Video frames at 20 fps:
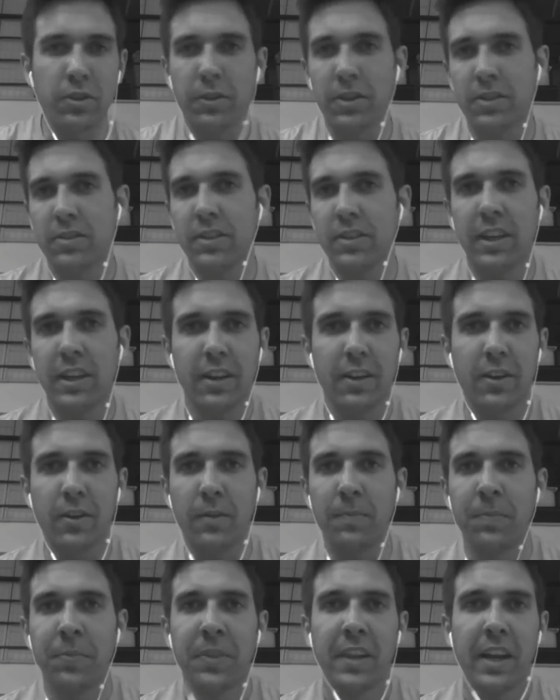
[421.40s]
let's say,
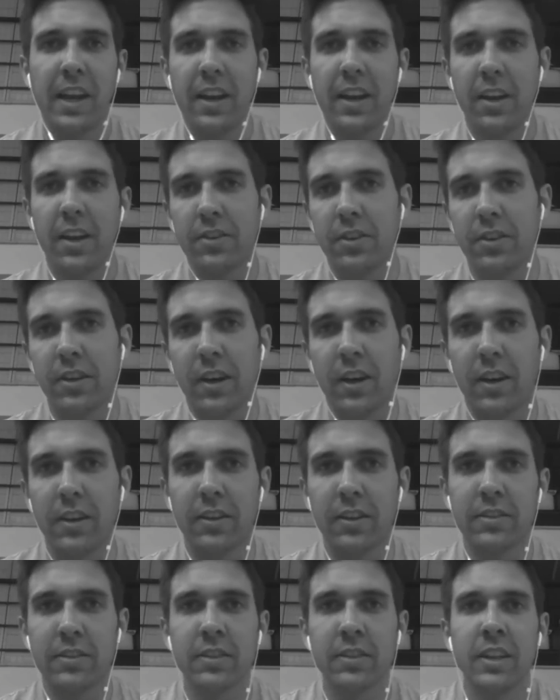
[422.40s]

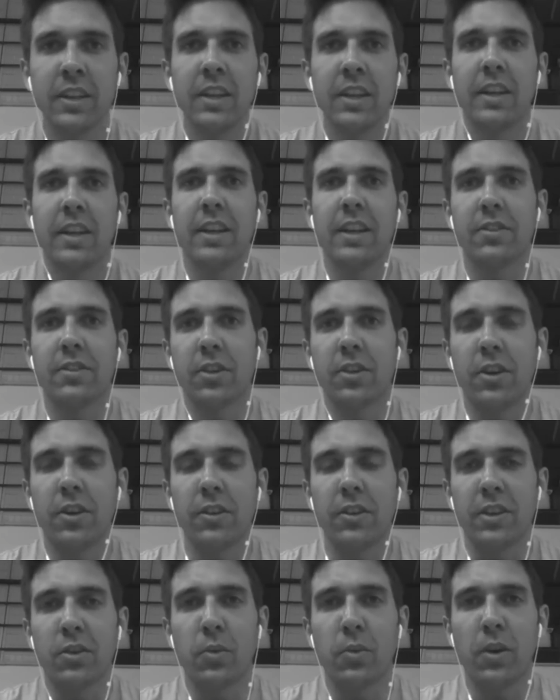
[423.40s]
$800 and it's
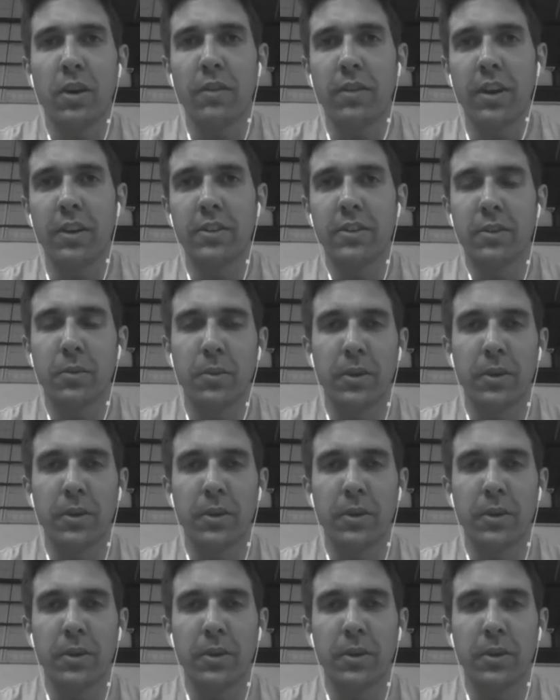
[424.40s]
currently $1,200.